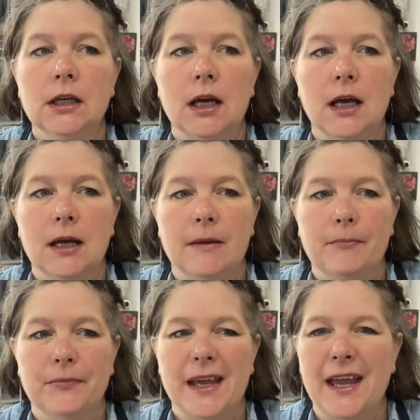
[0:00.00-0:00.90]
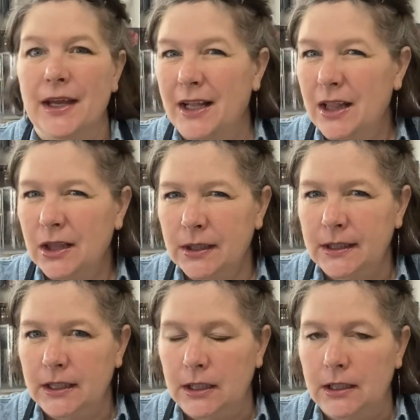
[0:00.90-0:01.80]
um, and
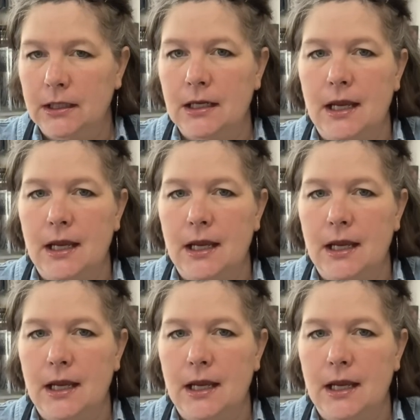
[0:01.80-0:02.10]
clean.